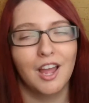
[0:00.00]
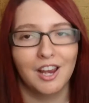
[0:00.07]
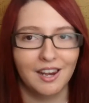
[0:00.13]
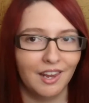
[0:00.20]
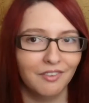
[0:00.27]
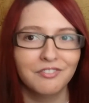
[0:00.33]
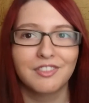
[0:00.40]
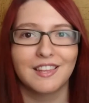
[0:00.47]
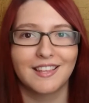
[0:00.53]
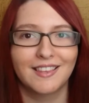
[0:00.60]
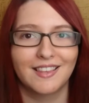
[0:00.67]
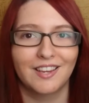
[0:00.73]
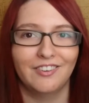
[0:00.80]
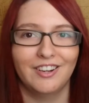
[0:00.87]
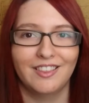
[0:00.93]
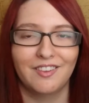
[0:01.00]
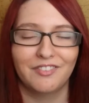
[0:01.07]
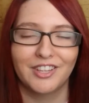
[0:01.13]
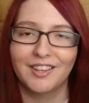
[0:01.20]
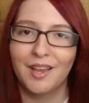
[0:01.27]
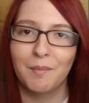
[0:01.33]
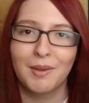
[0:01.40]
I love this series
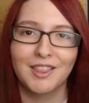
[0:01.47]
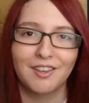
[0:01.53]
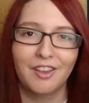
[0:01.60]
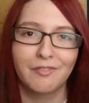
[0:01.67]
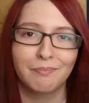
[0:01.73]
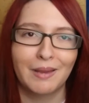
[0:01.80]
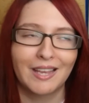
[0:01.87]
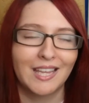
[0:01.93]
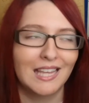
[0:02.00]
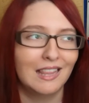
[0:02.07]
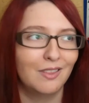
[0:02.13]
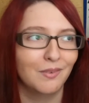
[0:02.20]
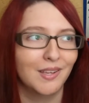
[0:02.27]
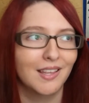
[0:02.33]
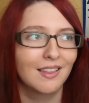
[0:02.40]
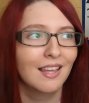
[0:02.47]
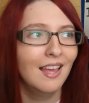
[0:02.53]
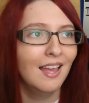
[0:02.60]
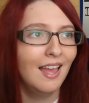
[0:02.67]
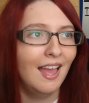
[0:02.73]
every time I dive back into it,